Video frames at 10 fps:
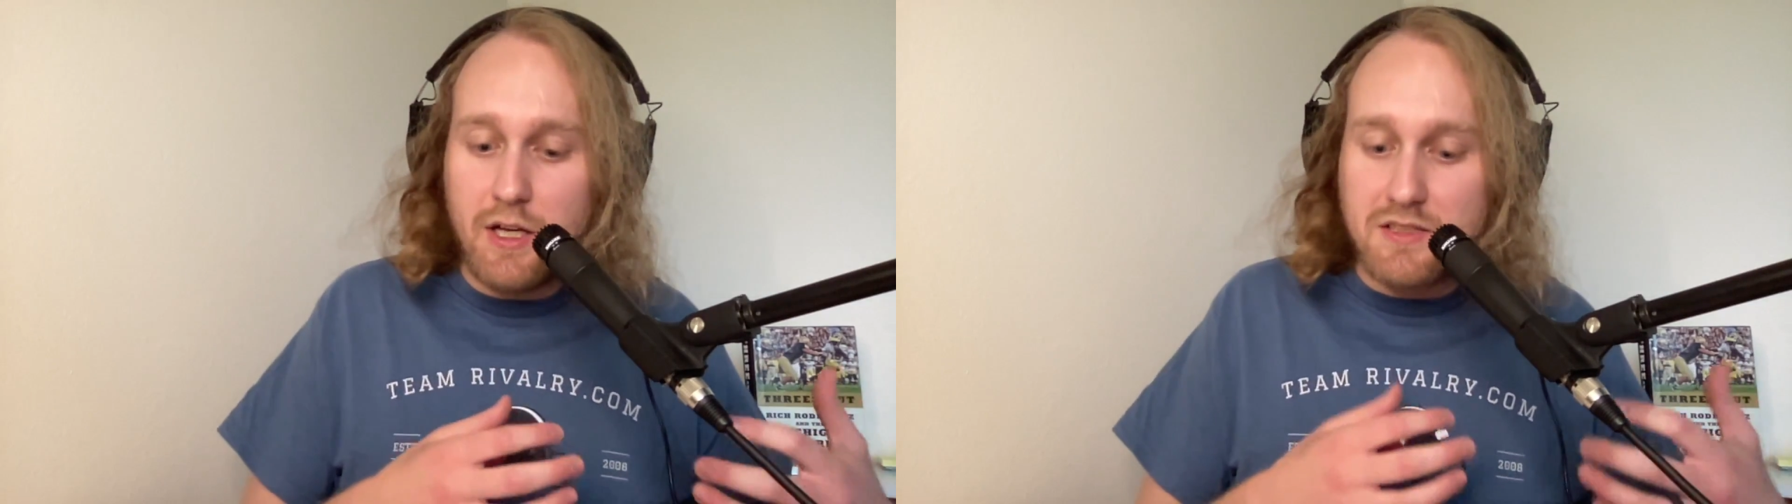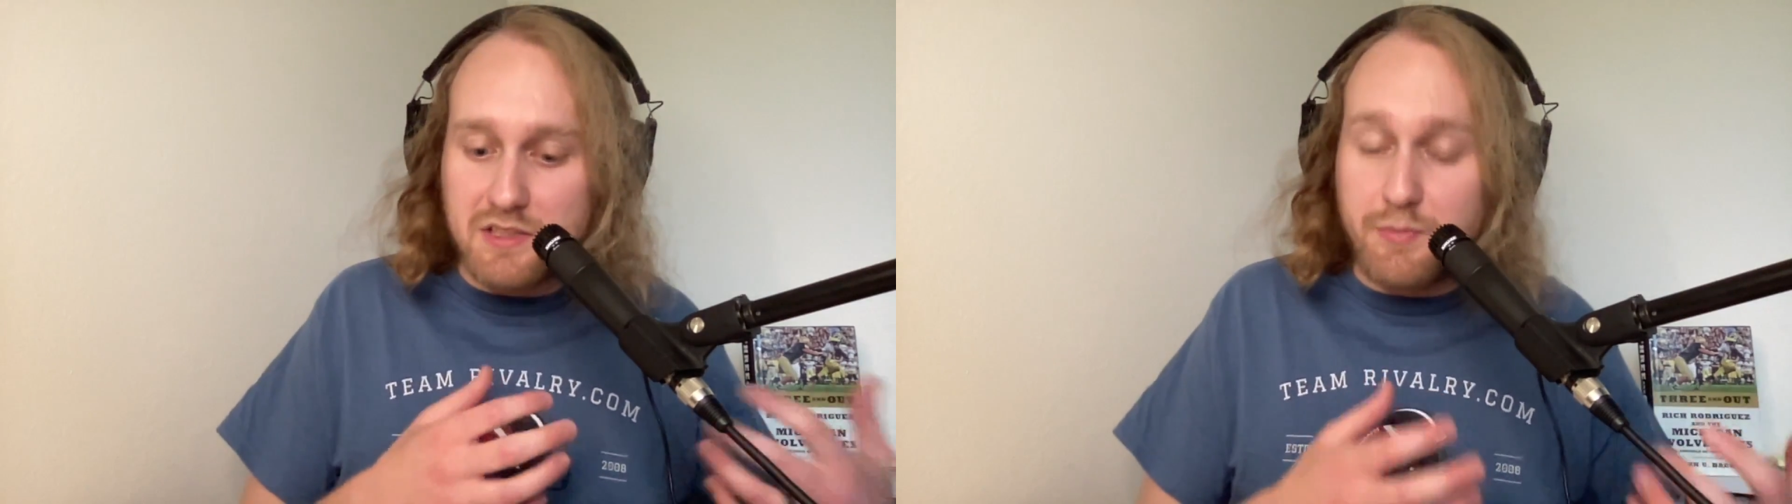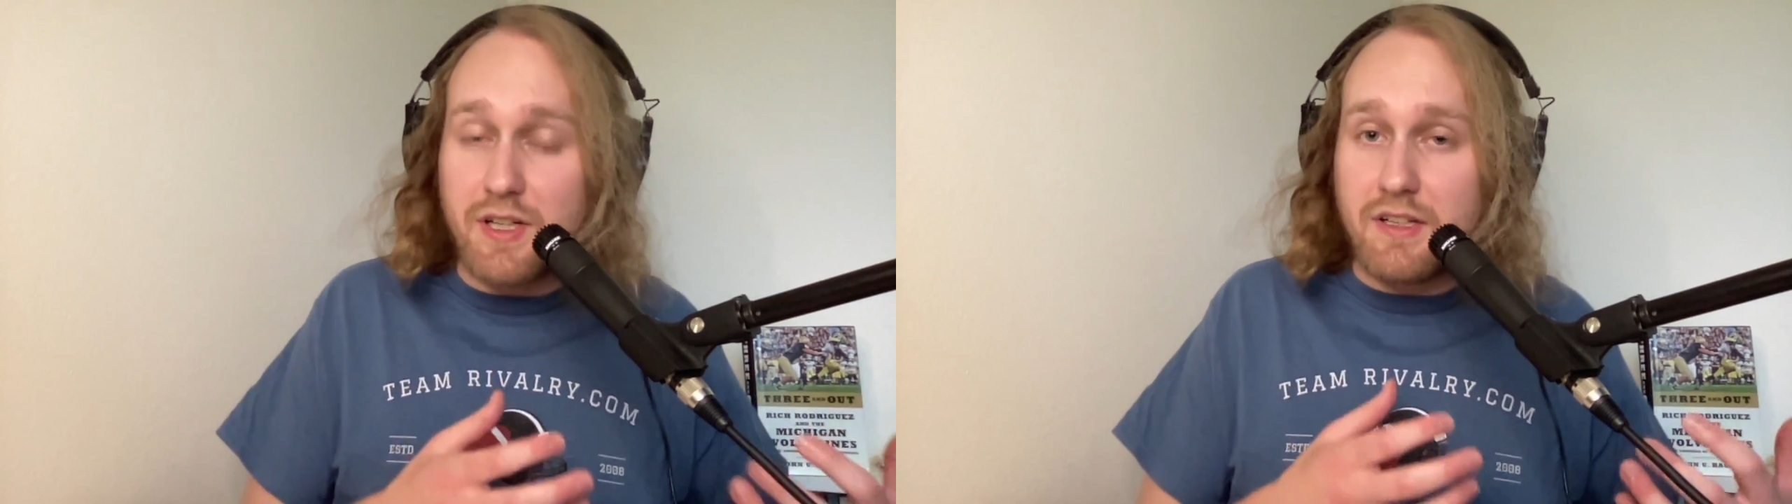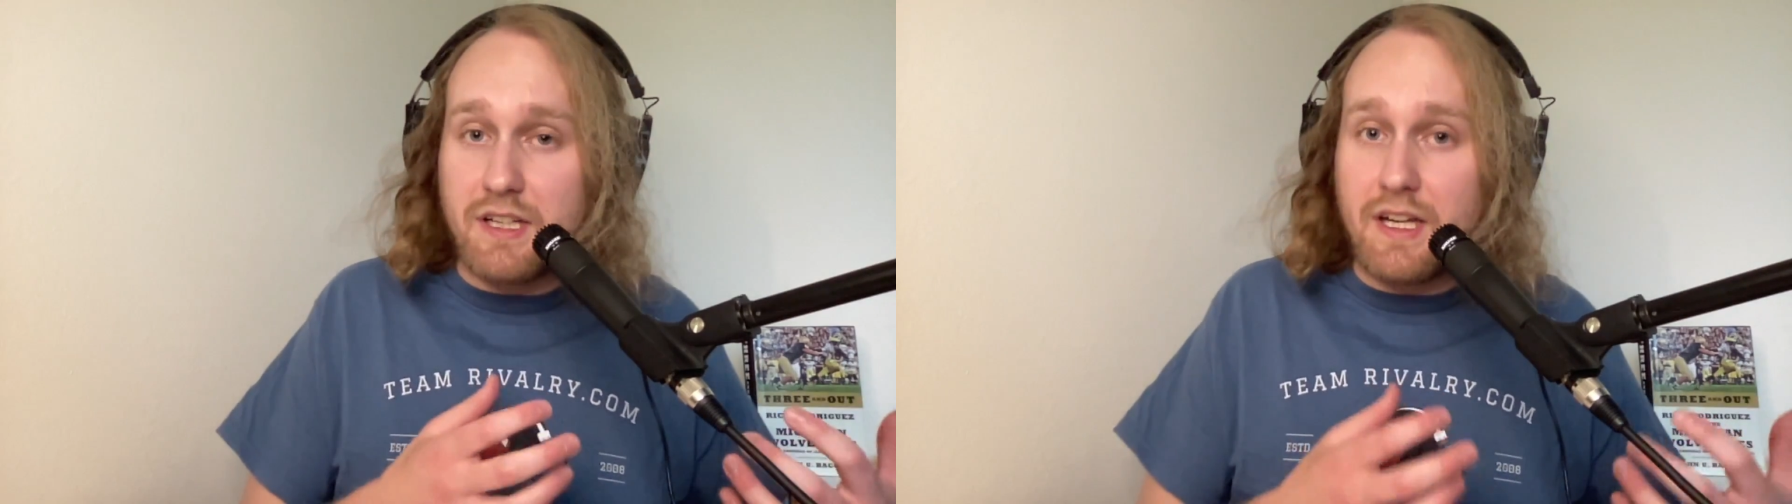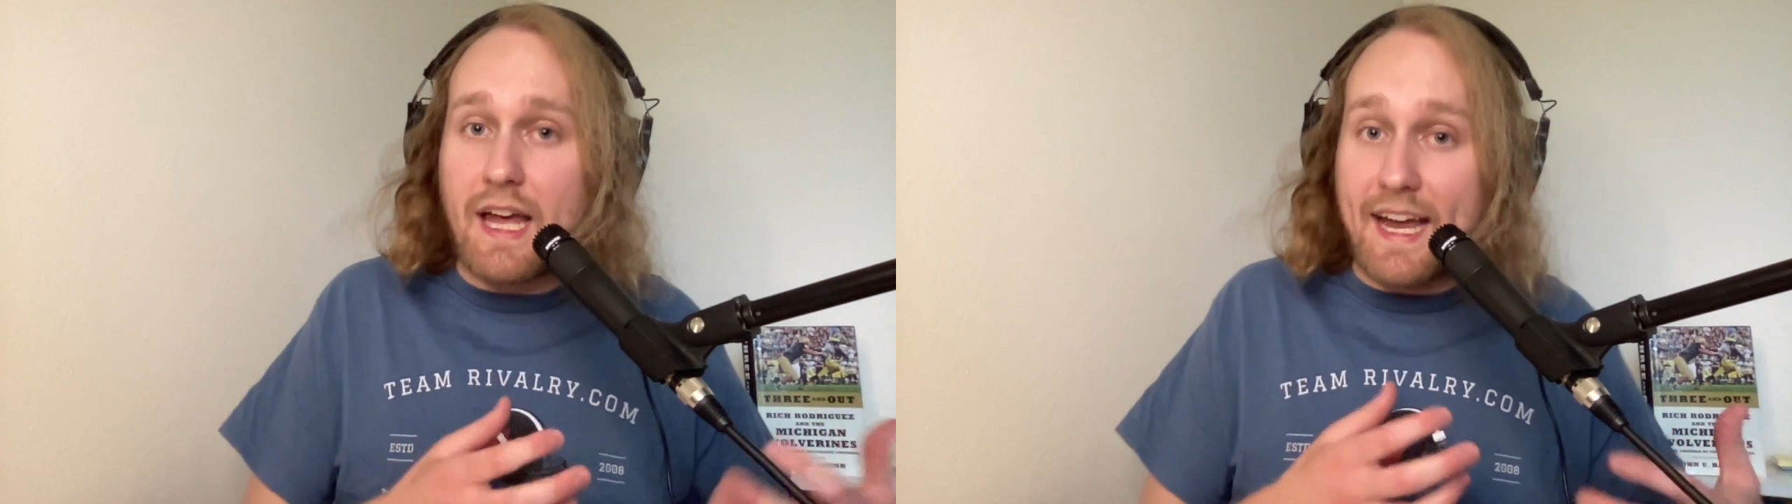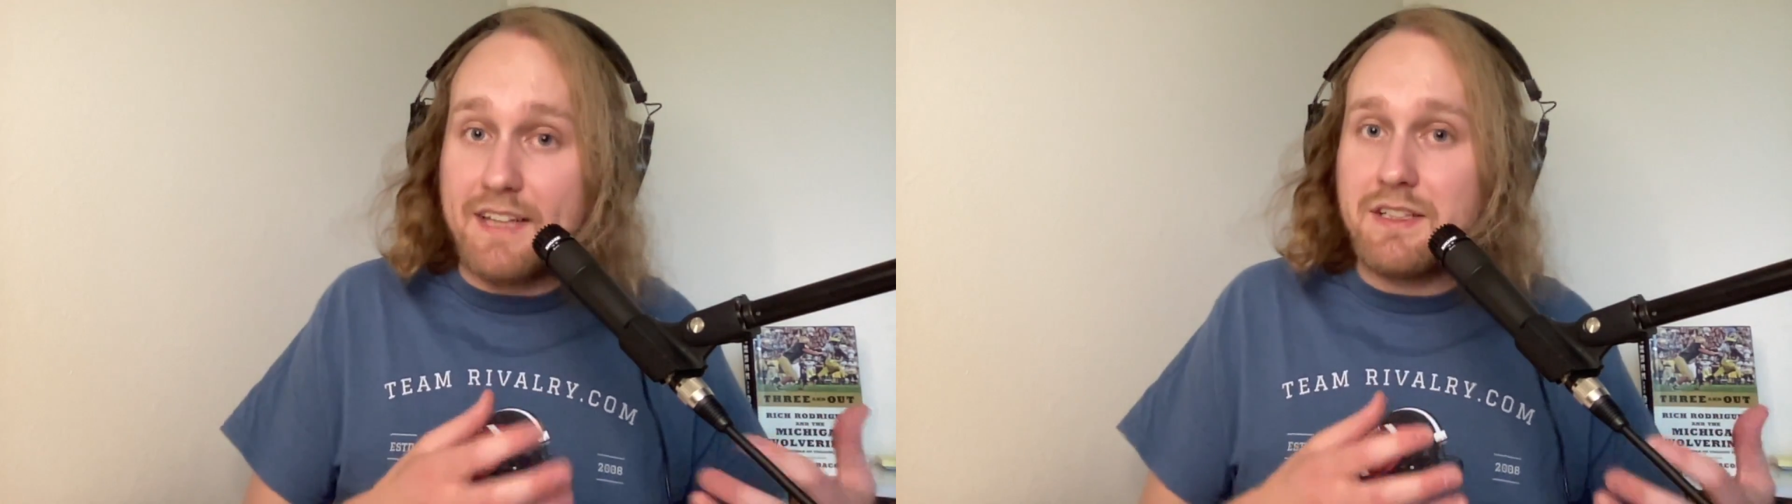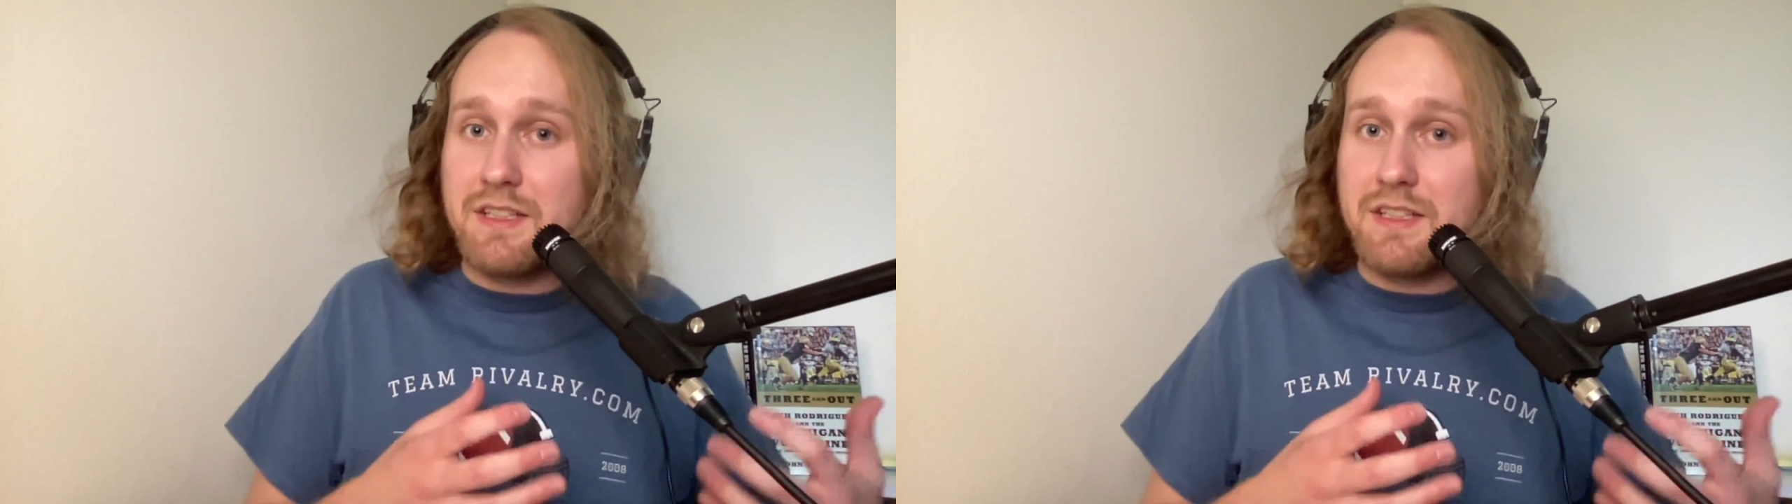stability, and